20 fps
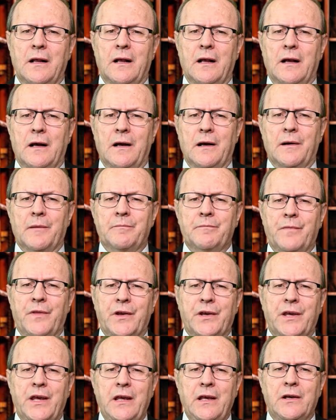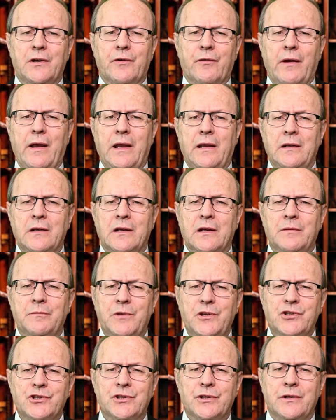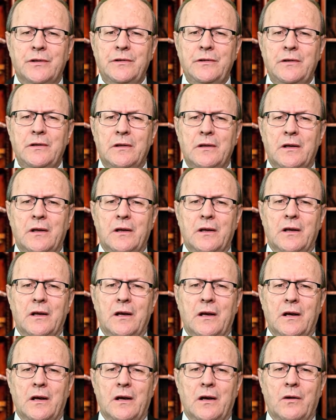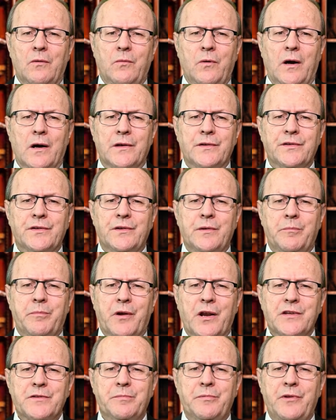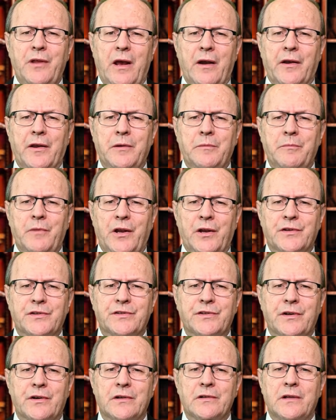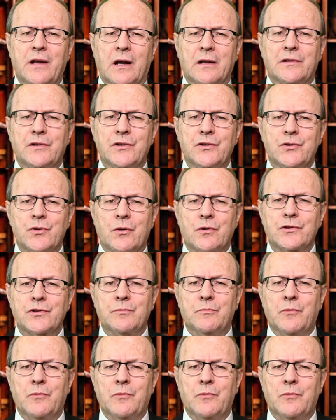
the King Crane Commission was the Presbyterian minister, Dr. George